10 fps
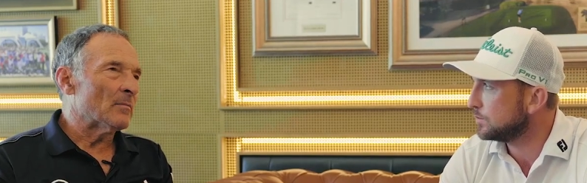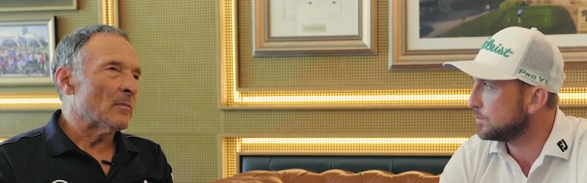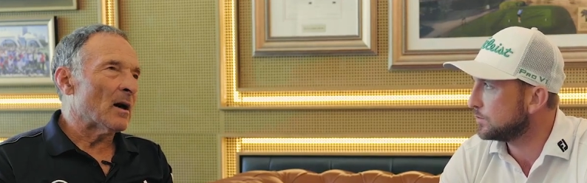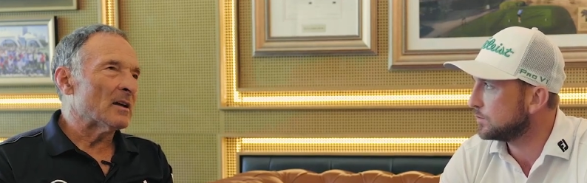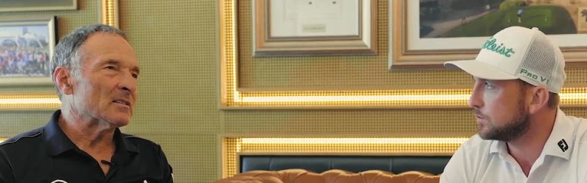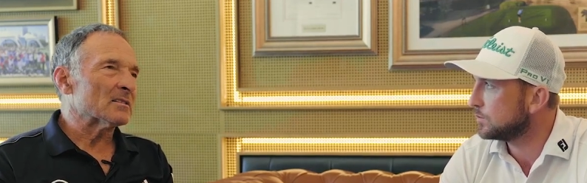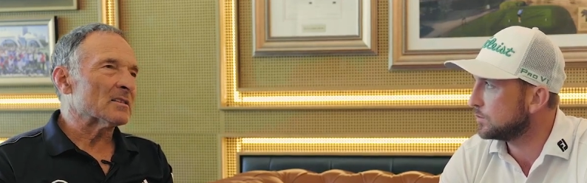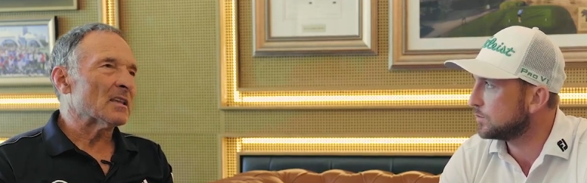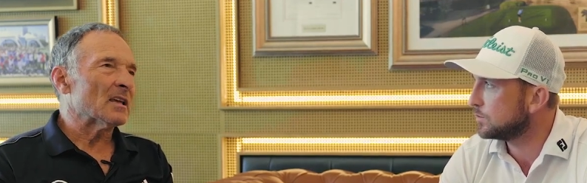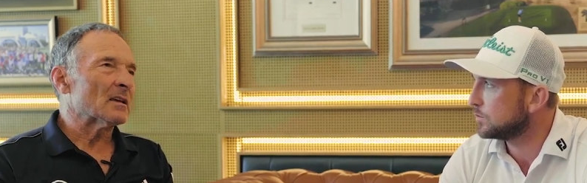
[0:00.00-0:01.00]
Speaker 1: Um, I
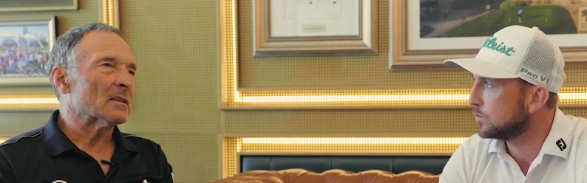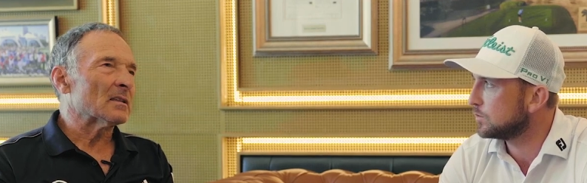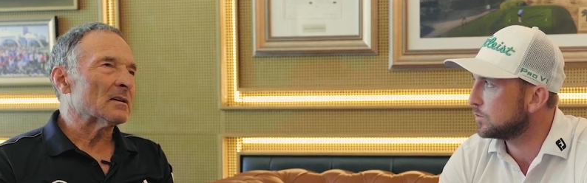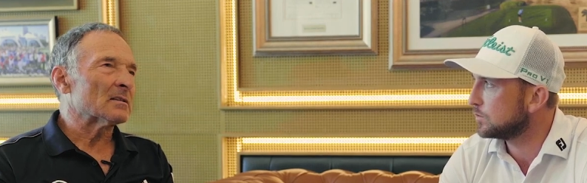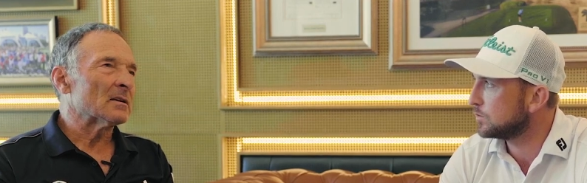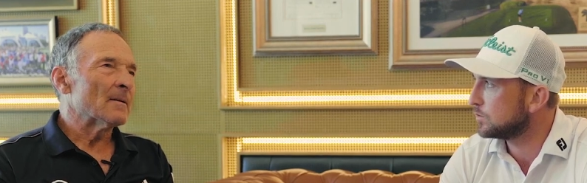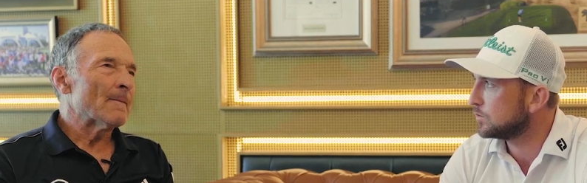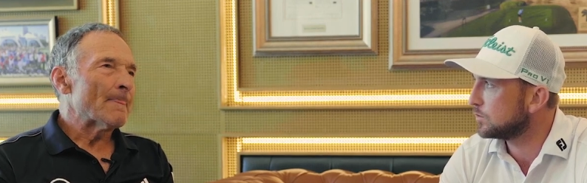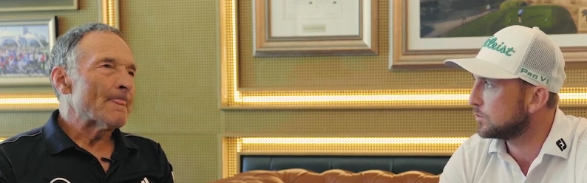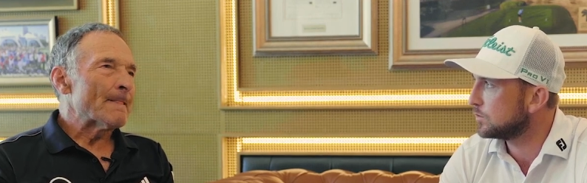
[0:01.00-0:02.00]
just think that,
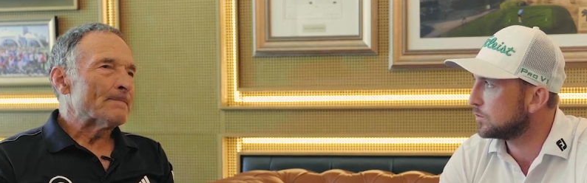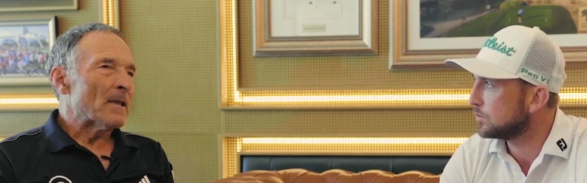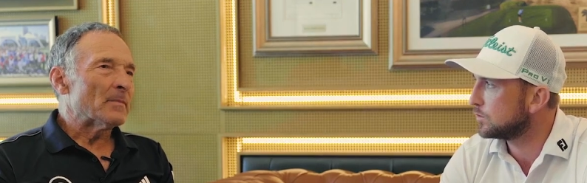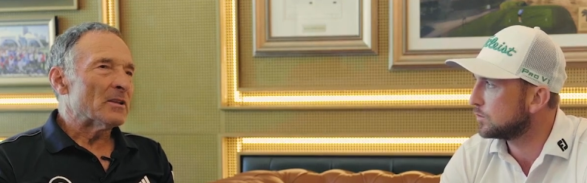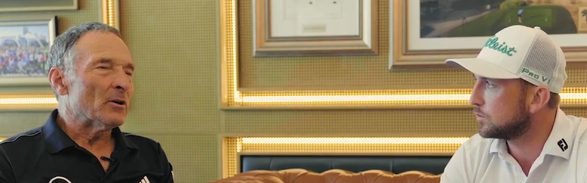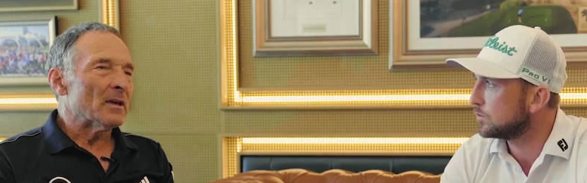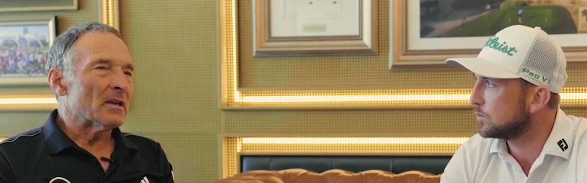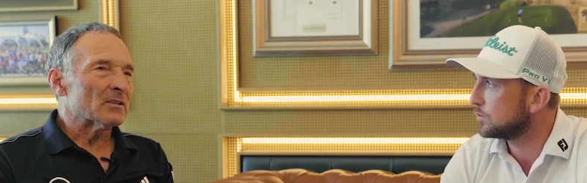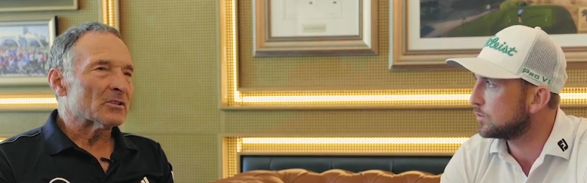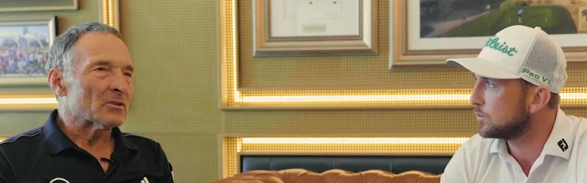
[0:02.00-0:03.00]
I mean, you
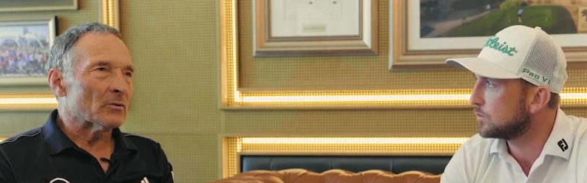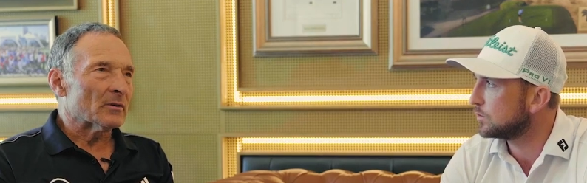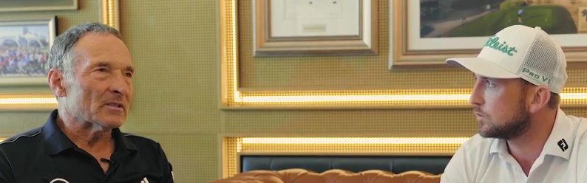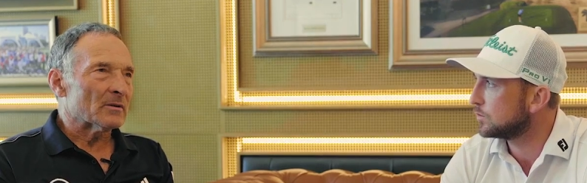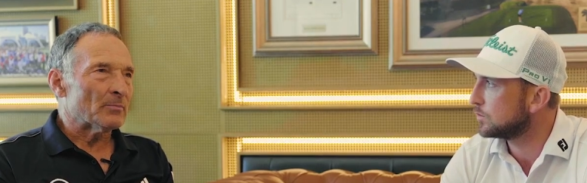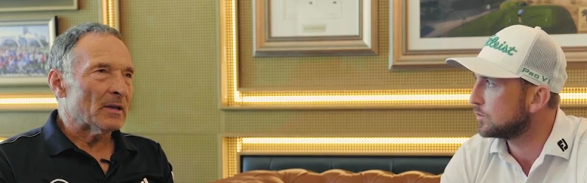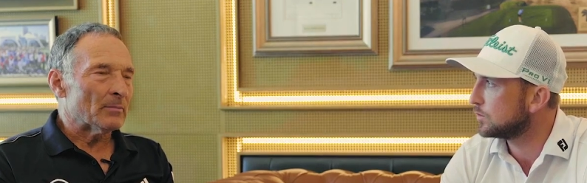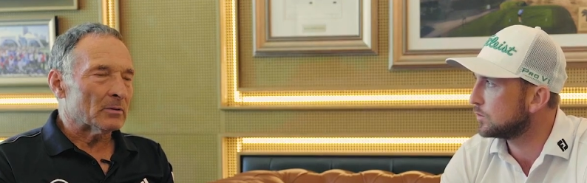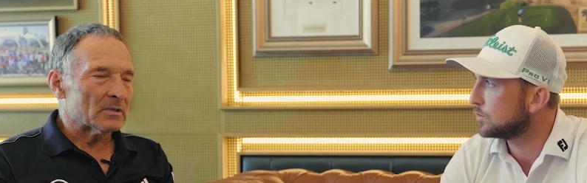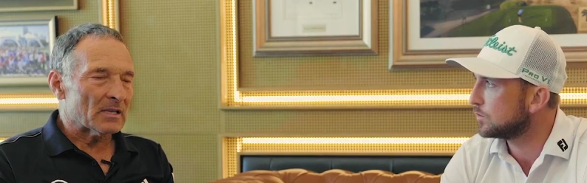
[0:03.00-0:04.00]
hear stories of
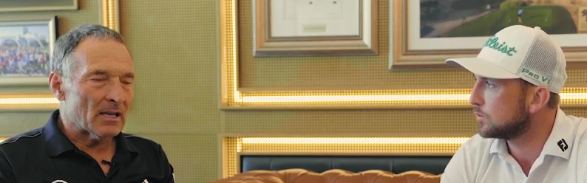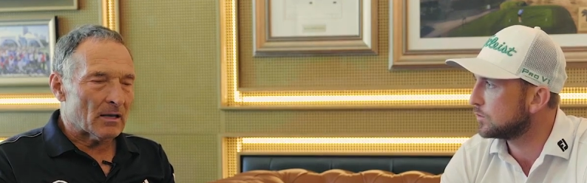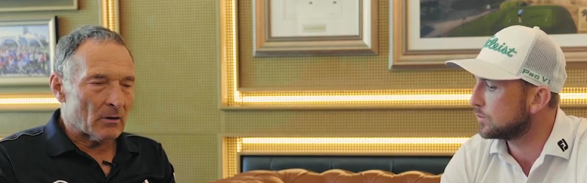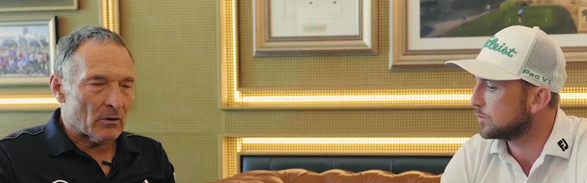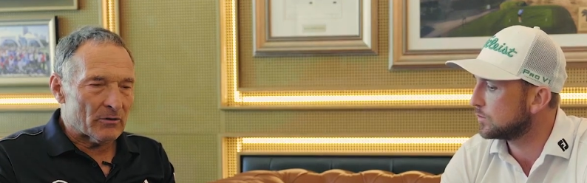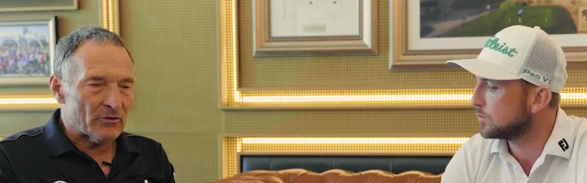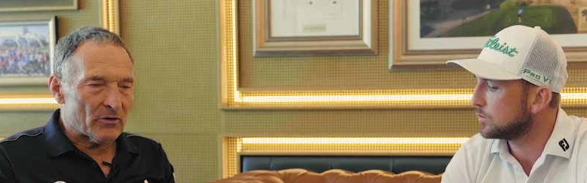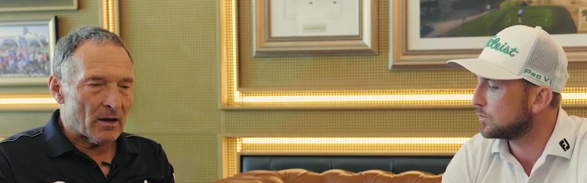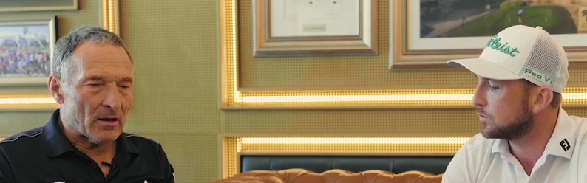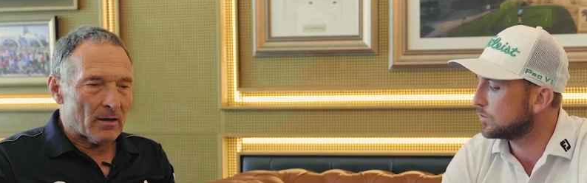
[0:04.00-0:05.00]
people saying, I got the,
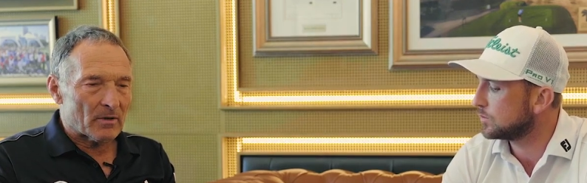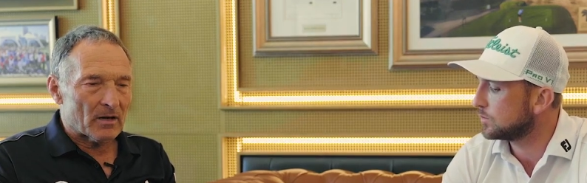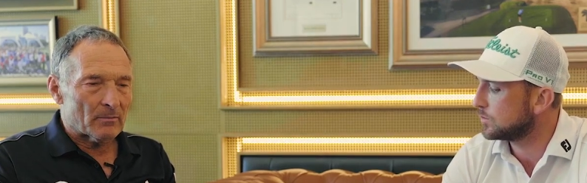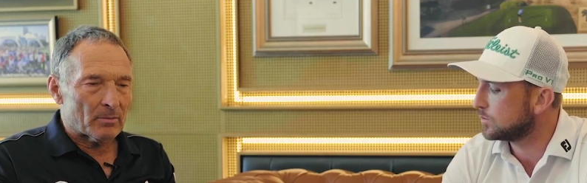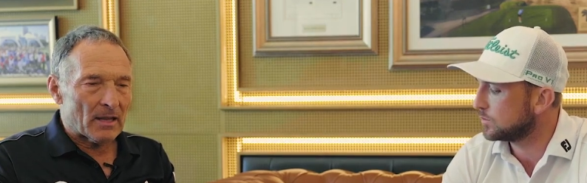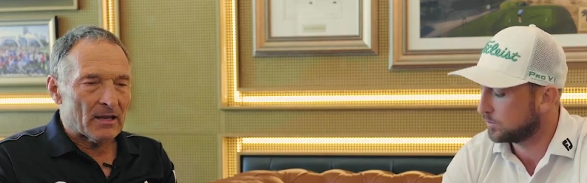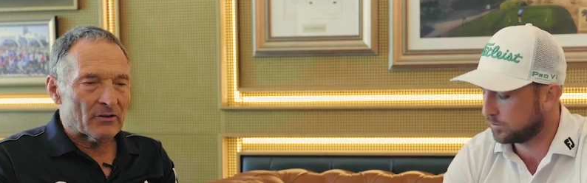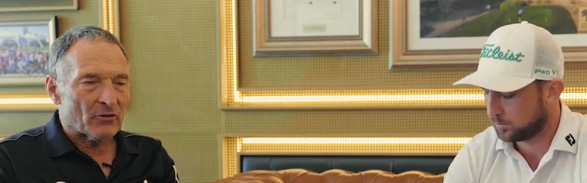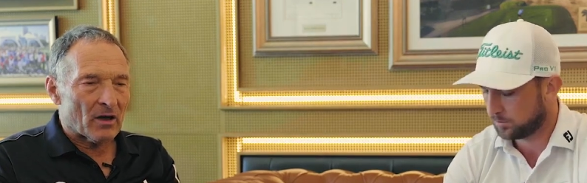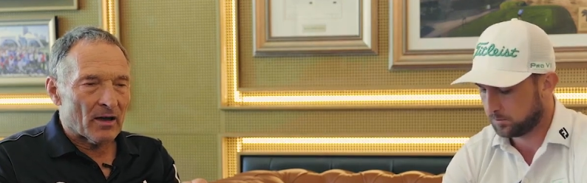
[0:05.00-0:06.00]
and I'm going to play a
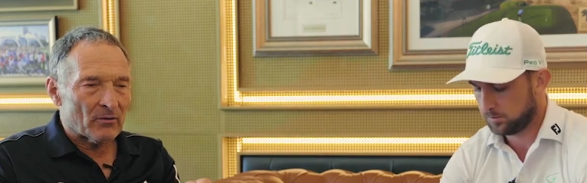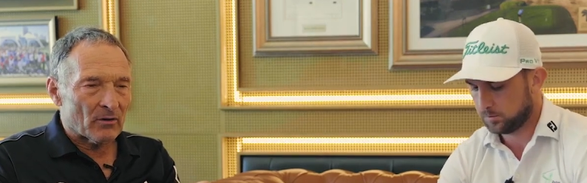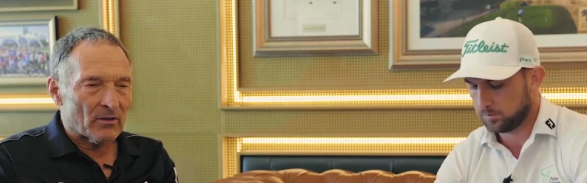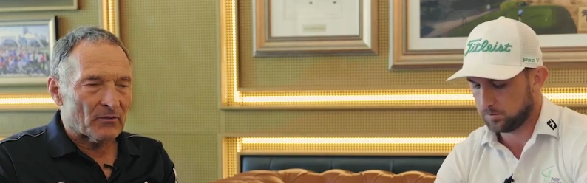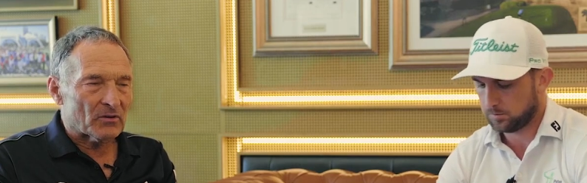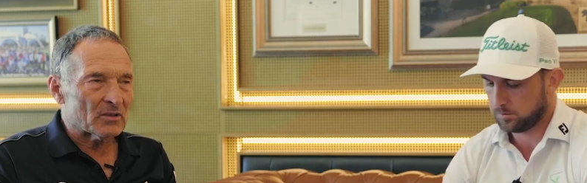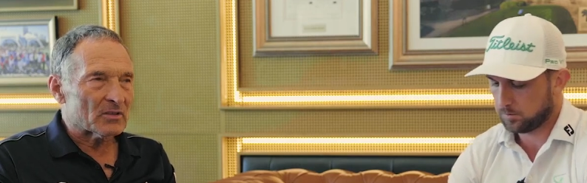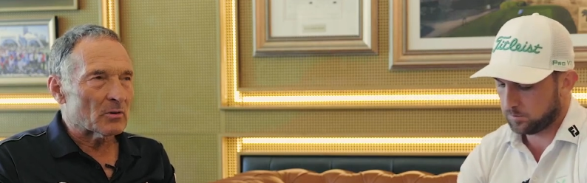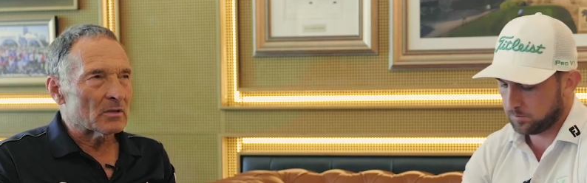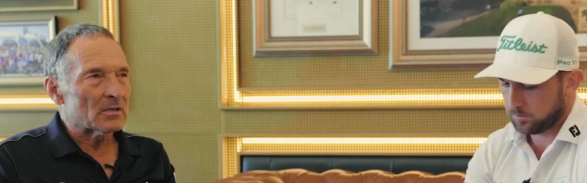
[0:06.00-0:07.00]
driver on the first one.